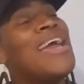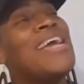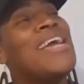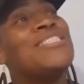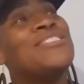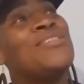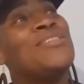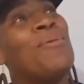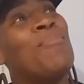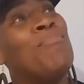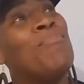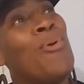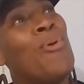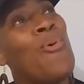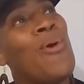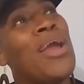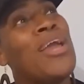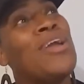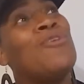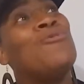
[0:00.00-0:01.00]
is the
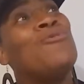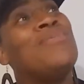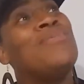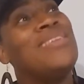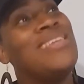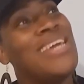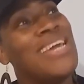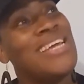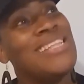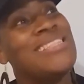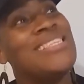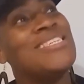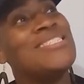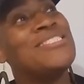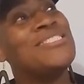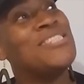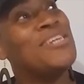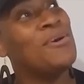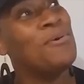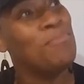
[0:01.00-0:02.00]
boy who did
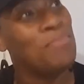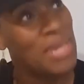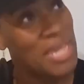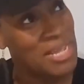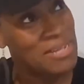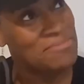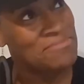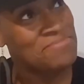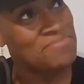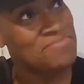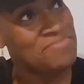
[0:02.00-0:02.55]
this to me